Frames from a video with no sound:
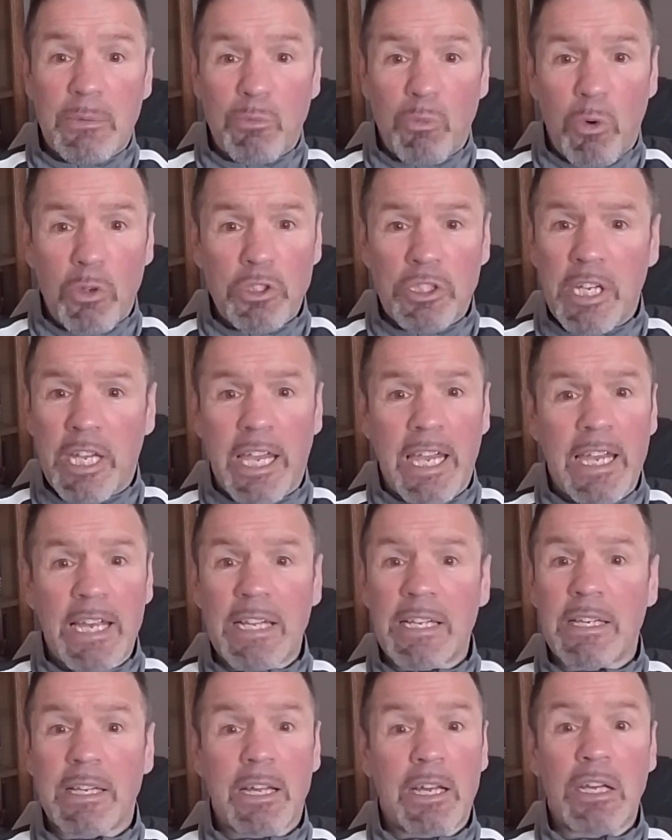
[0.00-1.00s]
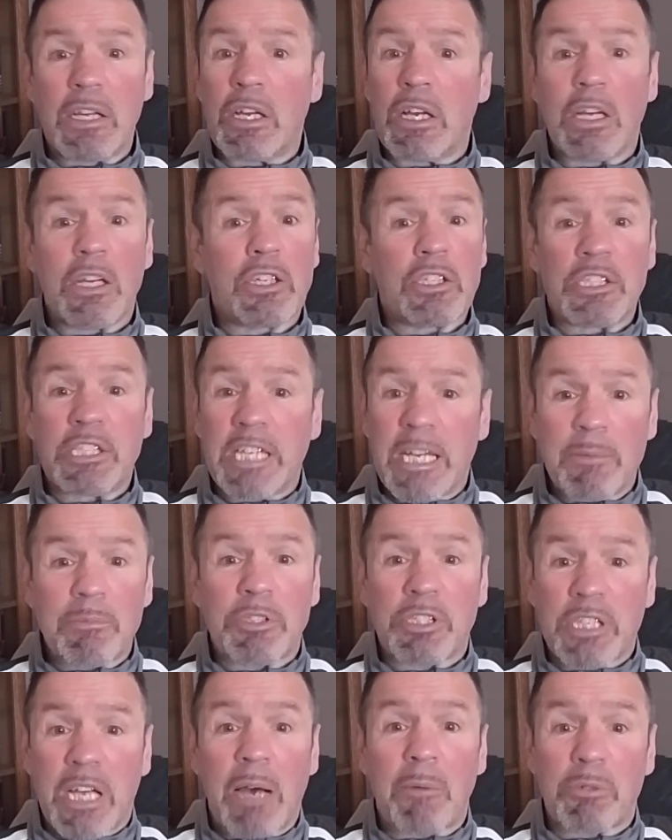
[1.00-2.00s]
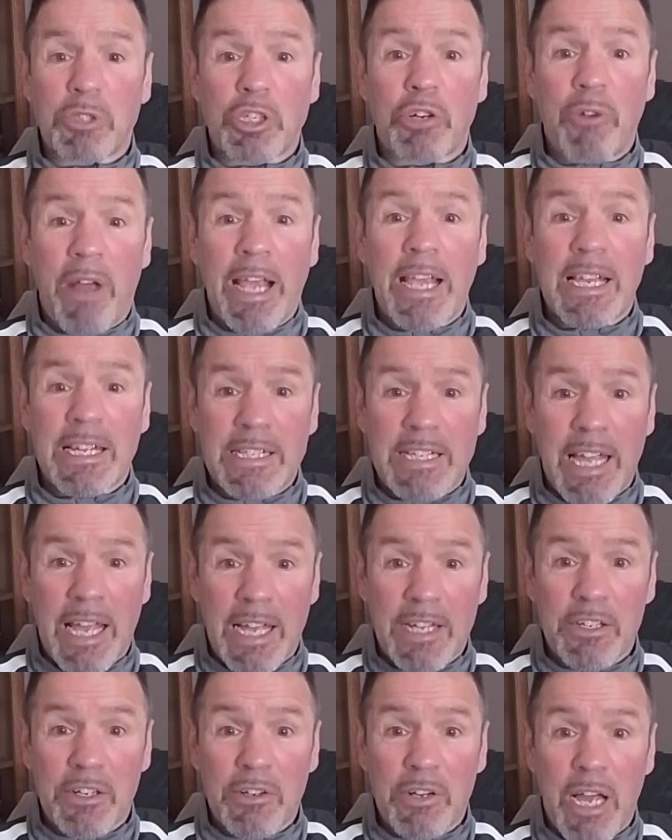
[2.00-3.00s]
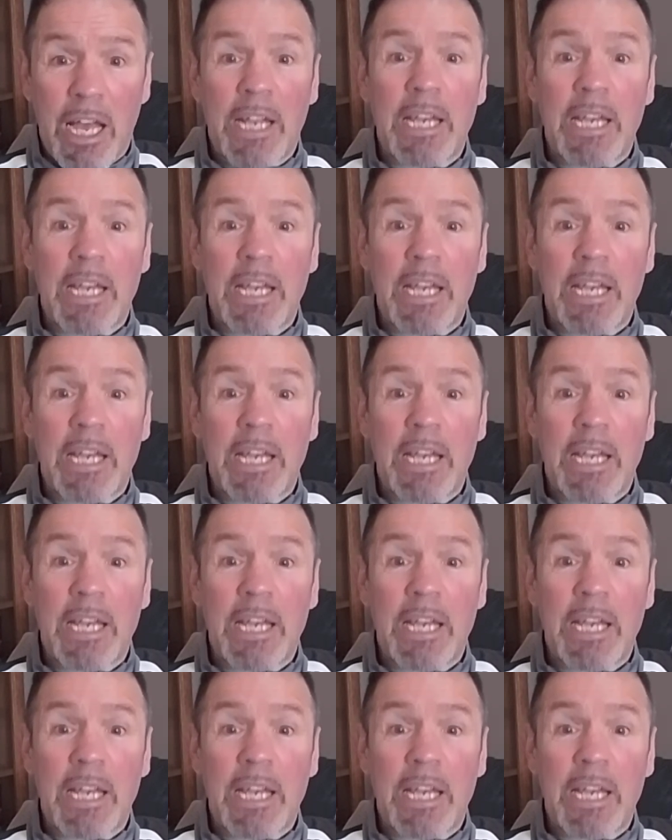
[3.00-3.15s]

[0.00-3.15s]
once again, James Scott was a ranked contender